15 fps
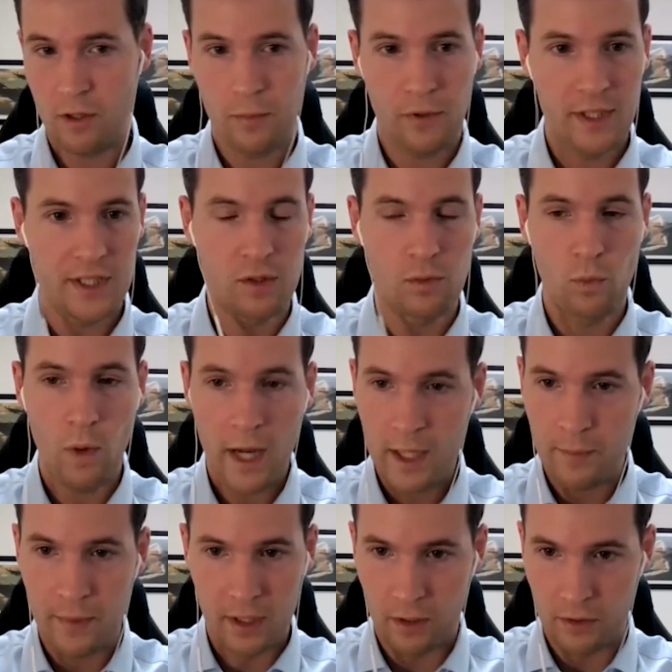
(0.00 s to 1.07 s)
operating way
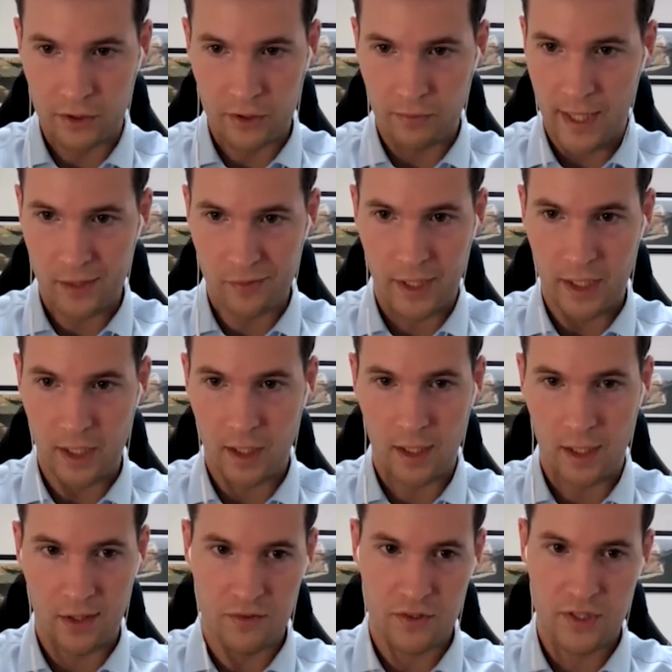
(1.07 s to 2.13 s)
beyond direct radar line of